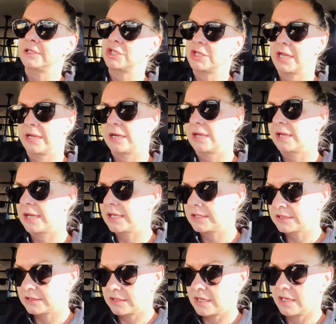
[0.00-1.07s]
She had an
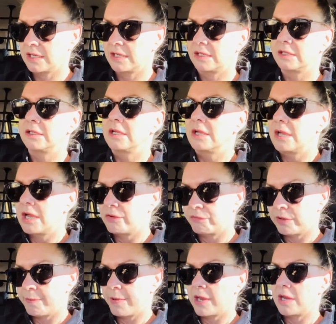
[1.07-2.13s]
ACL
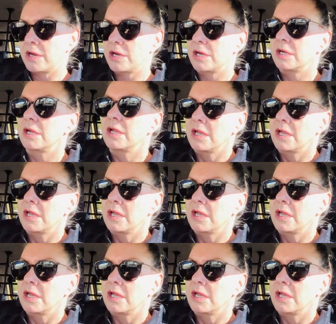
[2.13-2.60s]
repair,